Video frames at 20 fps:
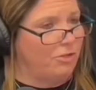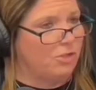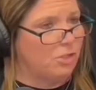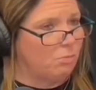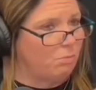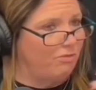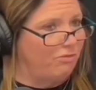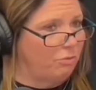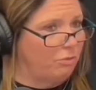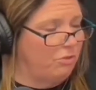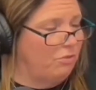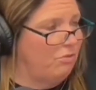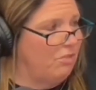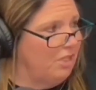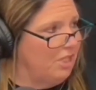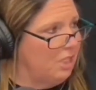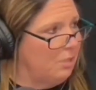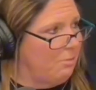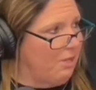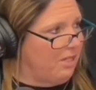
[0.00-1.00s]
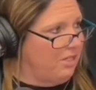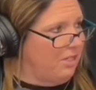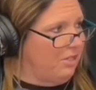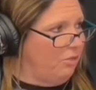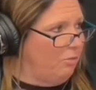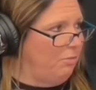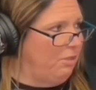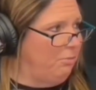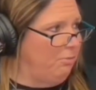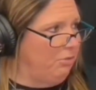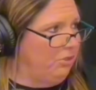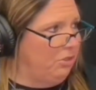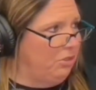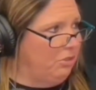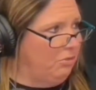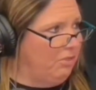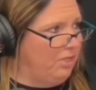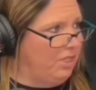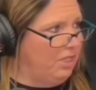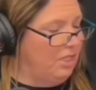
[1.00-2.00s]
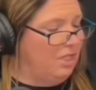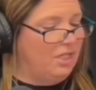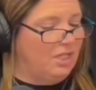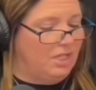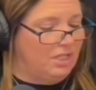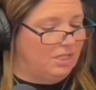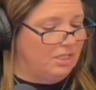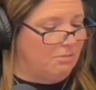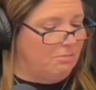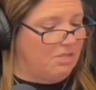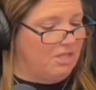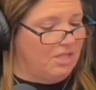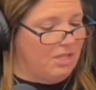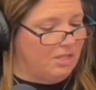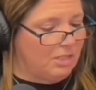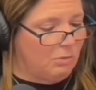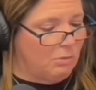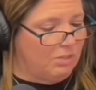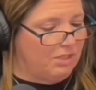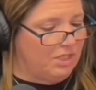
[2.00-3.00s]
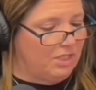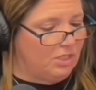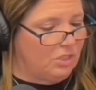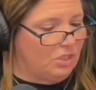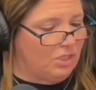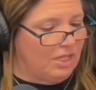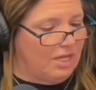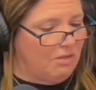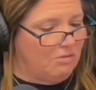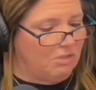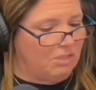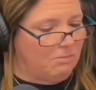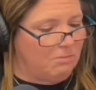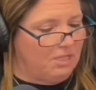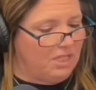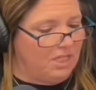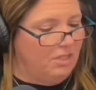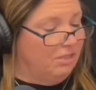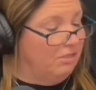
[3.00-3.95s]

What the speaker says: before you can expect other people to do it, to me, that's one that stood out to me.